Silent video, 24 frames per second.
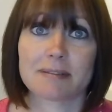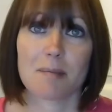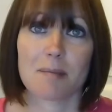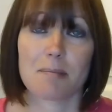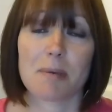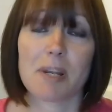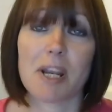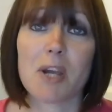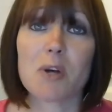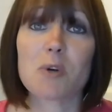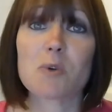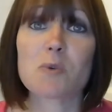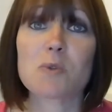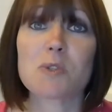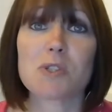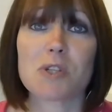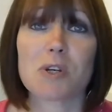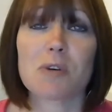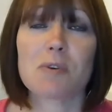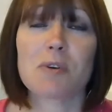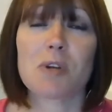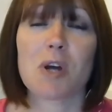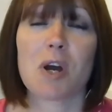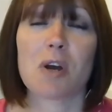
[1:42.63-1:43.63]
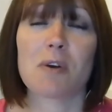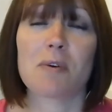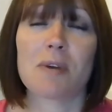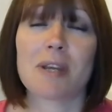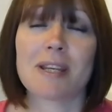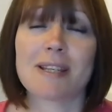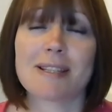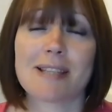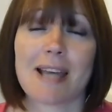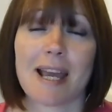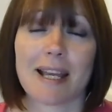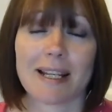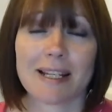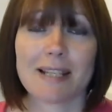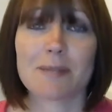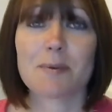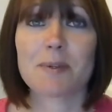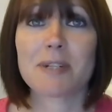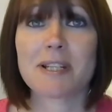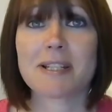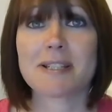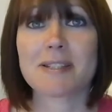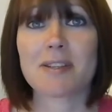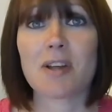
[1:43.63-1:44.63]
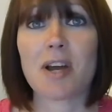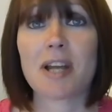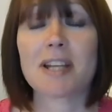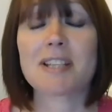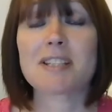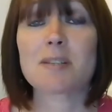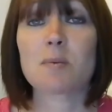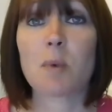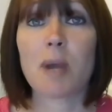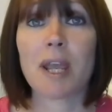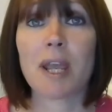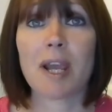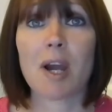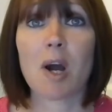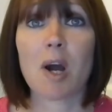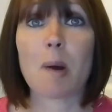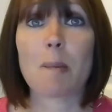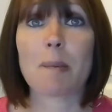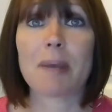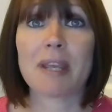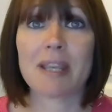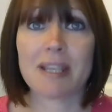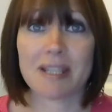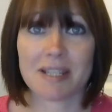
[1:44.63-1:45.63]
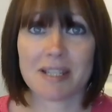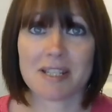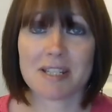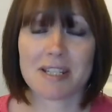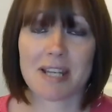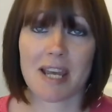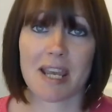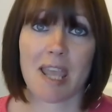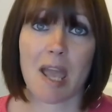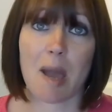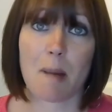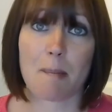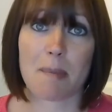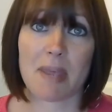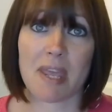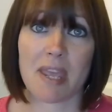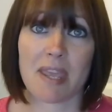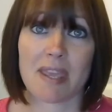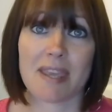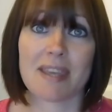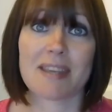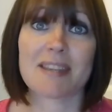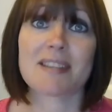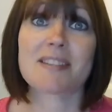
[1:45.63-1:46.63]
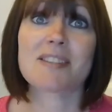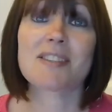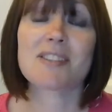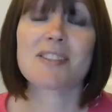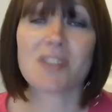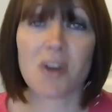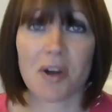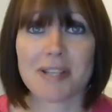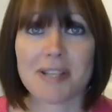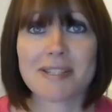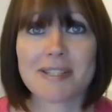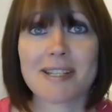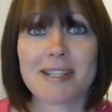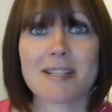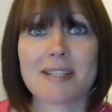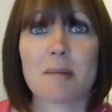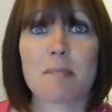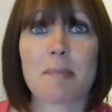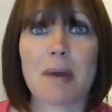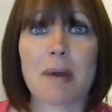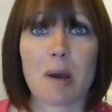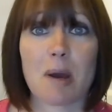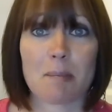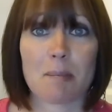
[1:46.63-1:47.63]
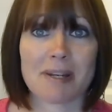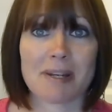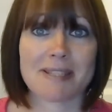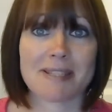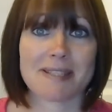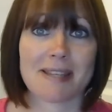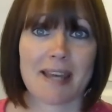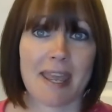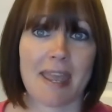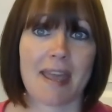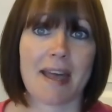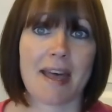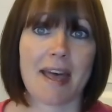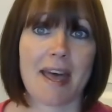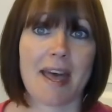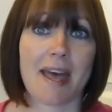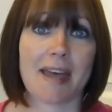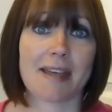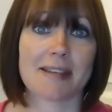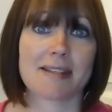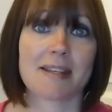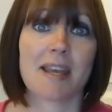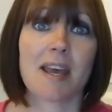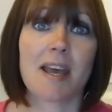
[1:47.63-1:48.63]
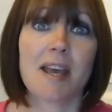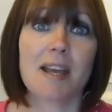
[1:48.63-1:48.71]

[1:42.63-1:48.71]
But I also know exactly what it's like to wake up each day being excited about my day ahead,